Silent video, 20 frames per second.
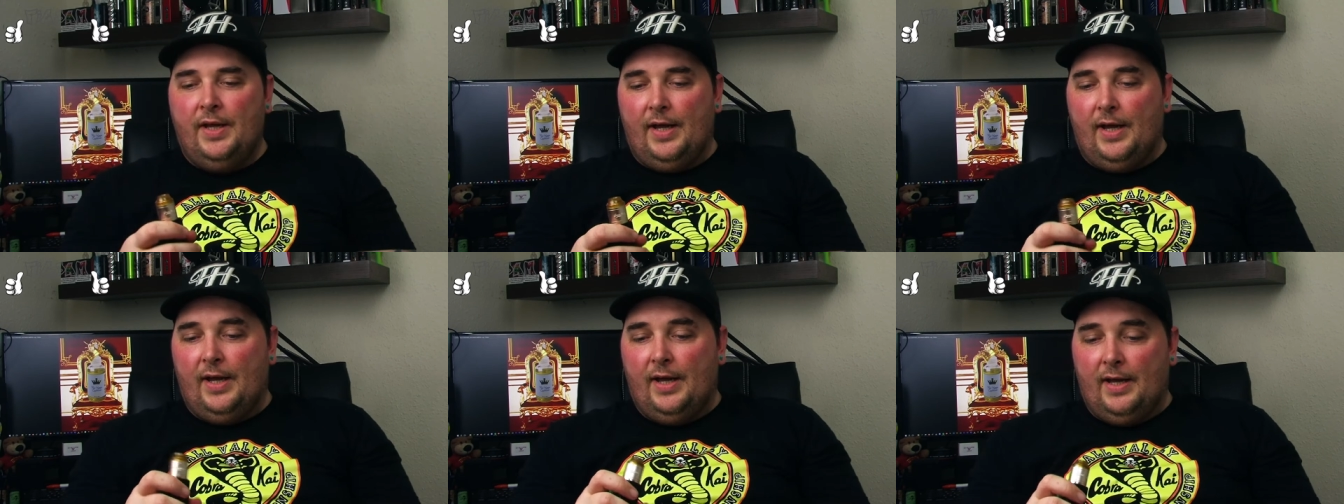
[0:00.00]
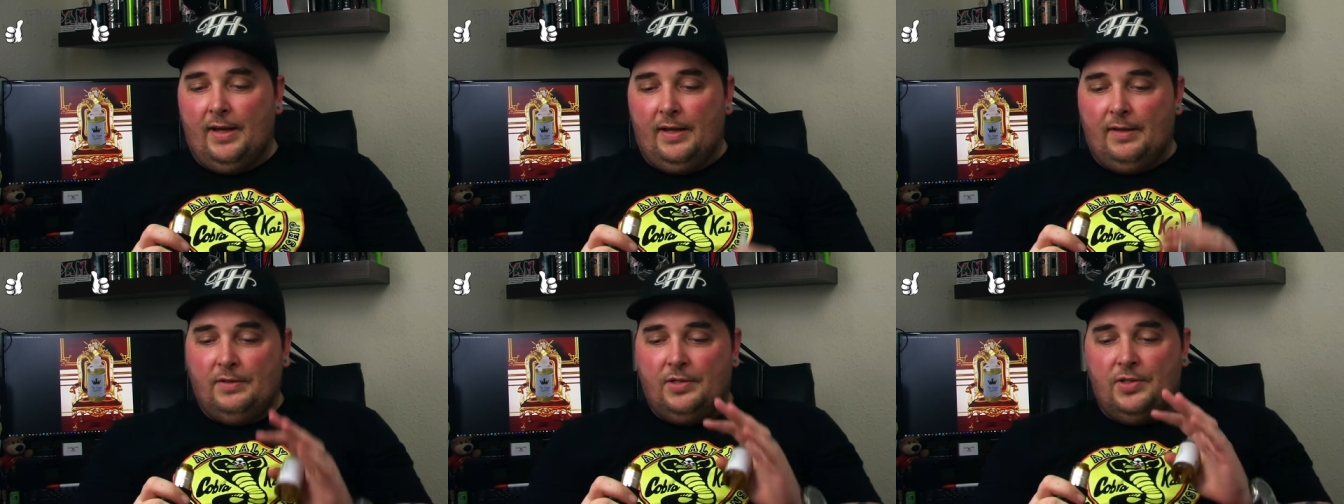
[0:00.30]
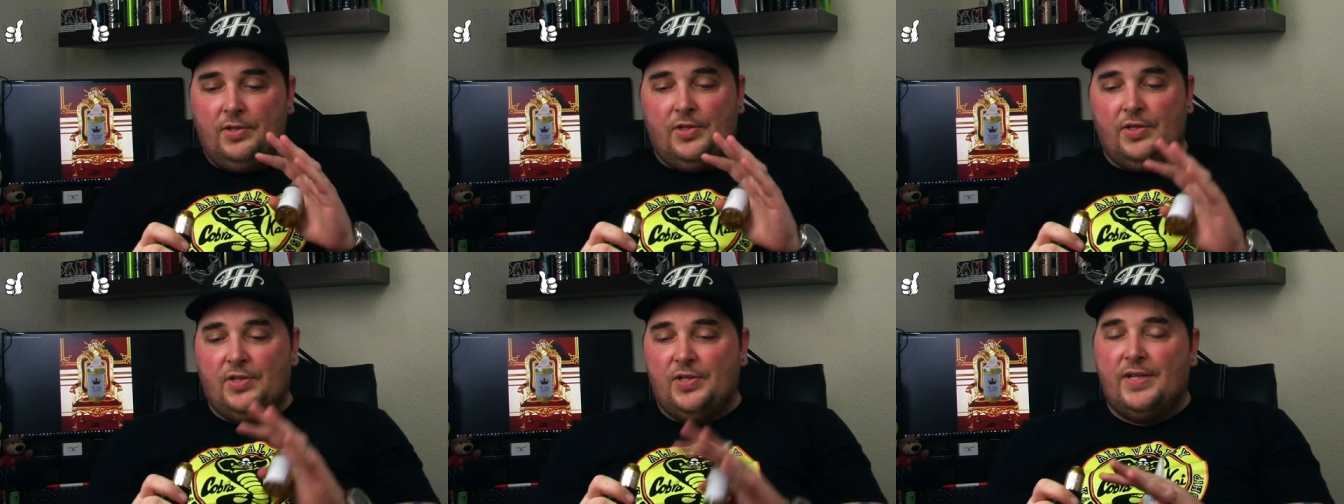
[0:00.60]
Uh,
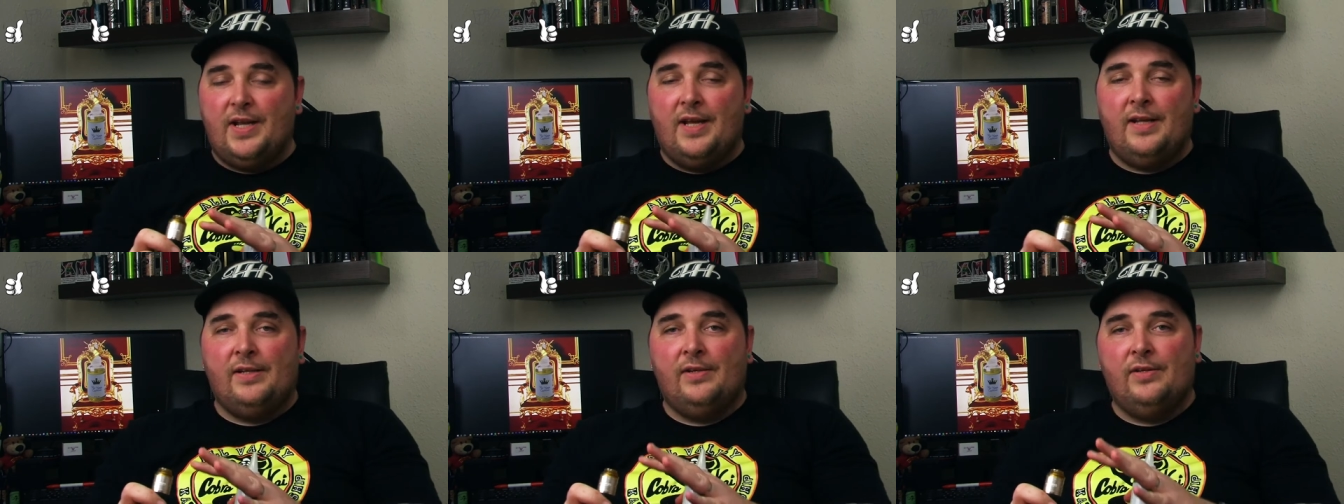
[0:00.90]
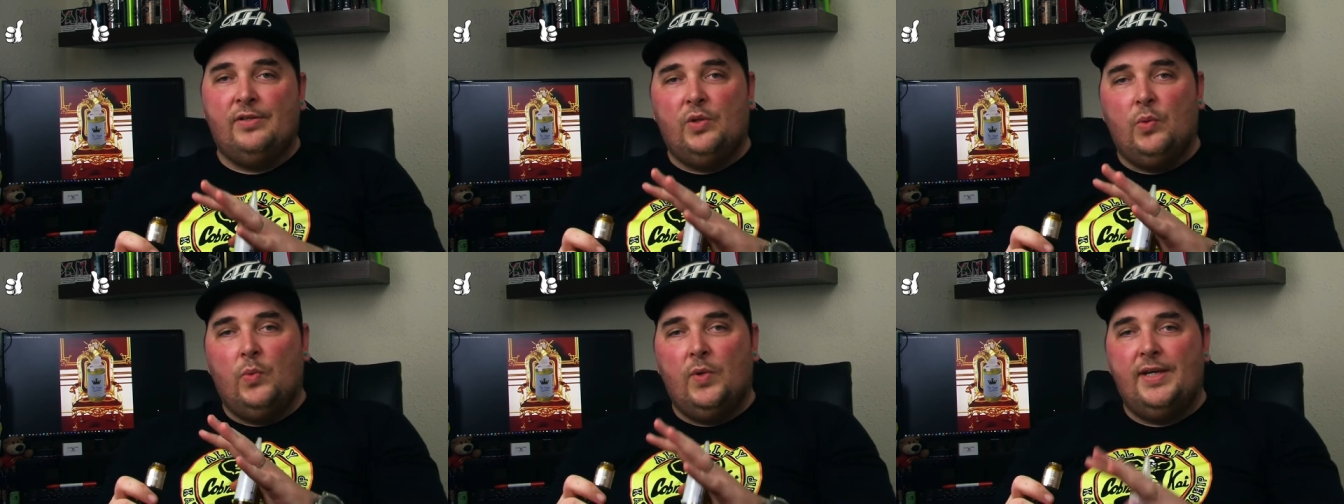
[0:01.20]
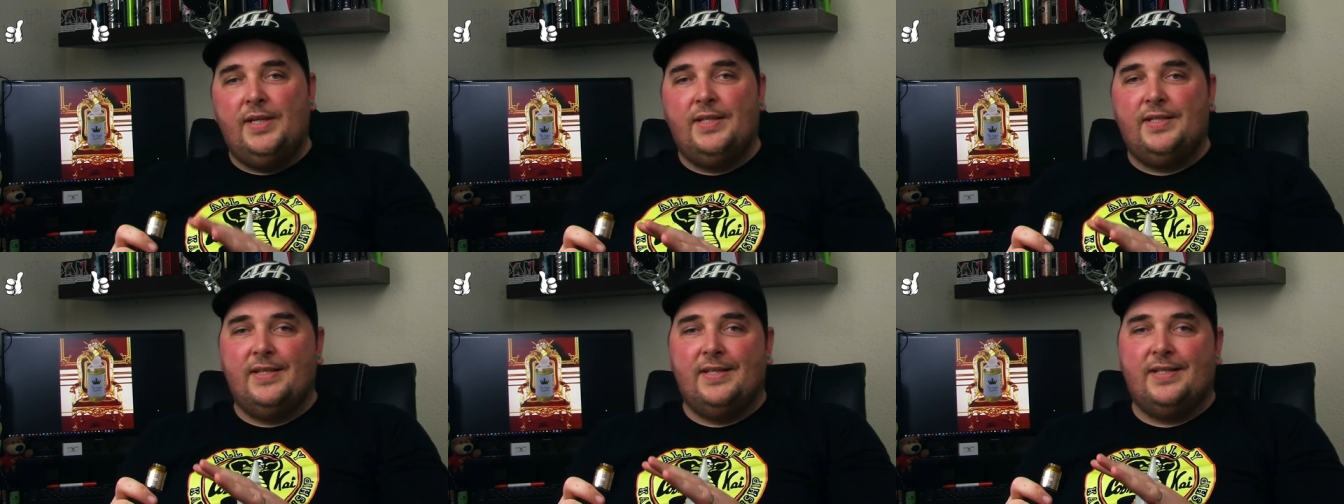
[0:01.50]
just a standard
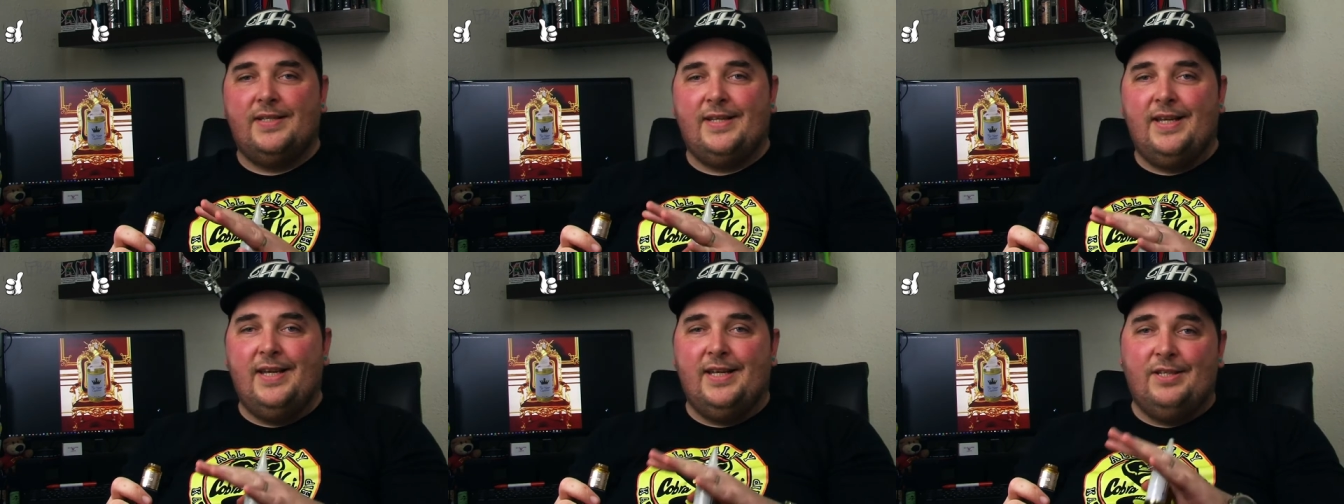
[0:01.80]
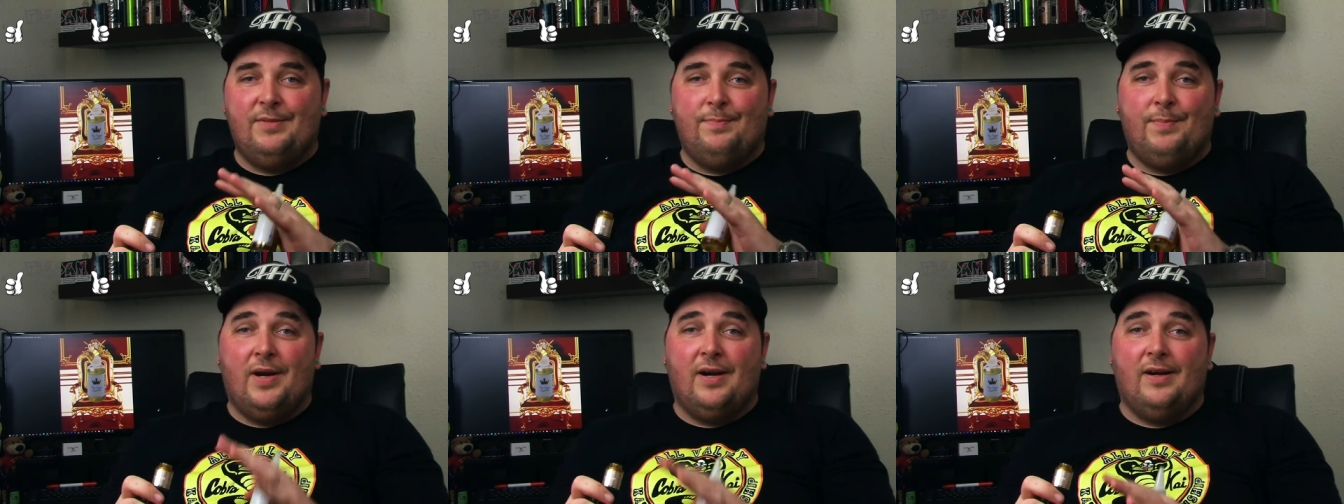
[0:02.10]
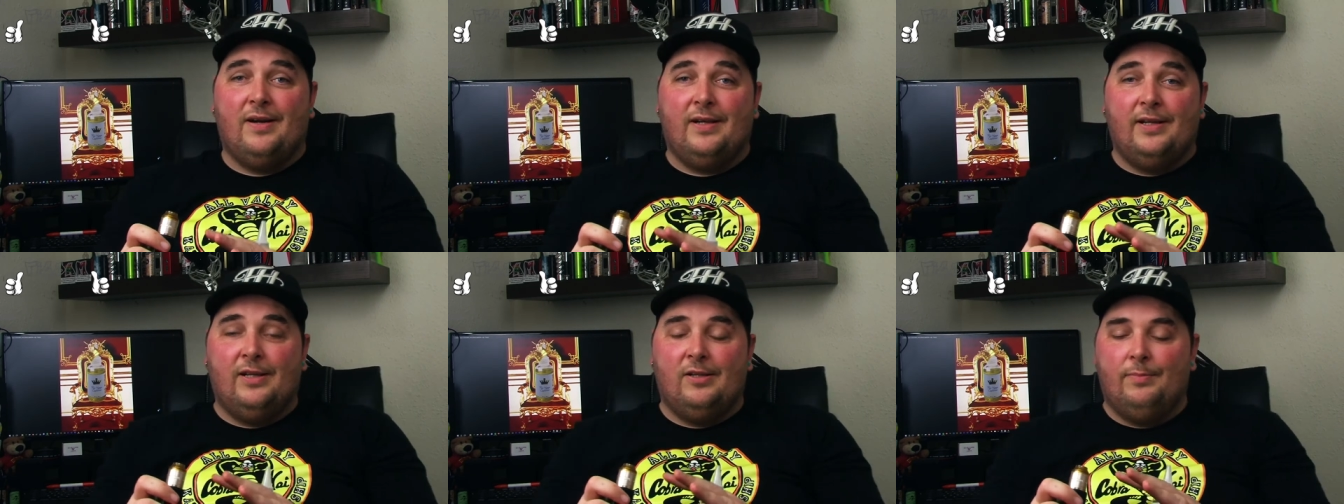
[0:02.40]
26 gauge
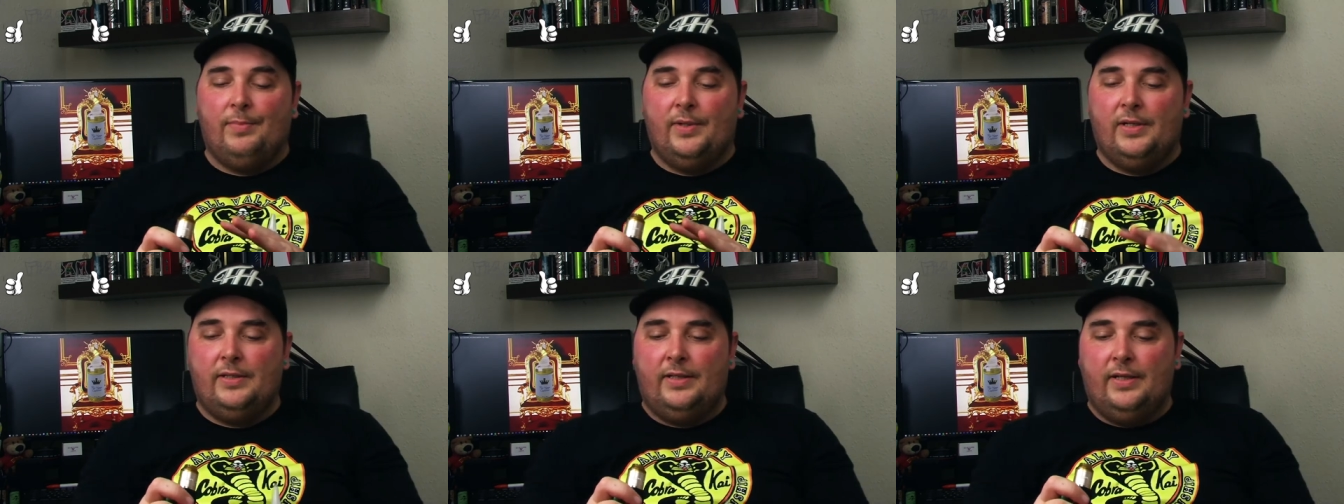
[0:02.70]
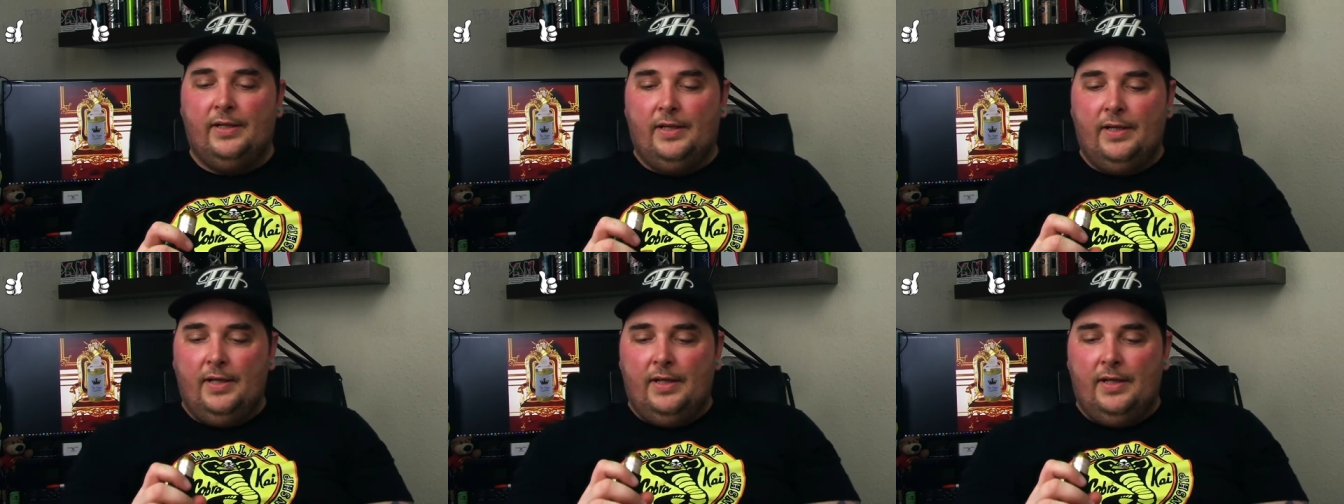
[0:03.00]
parallel build,